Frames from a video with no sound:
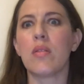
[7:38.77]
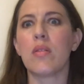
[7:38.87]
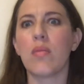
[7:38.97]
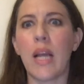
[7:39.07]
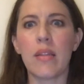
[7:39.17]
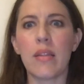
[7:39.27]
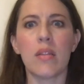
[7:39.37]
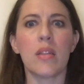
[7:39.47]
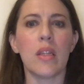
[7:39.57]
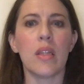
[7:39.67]

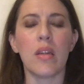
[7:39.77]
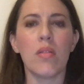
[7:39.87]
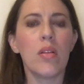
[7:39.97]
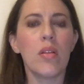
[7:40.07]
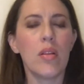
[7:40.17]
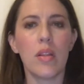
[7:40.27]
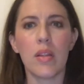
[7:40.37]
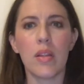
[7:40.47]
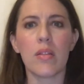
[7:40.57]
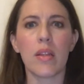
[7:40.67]
licensing, things
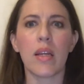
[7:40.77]
like that.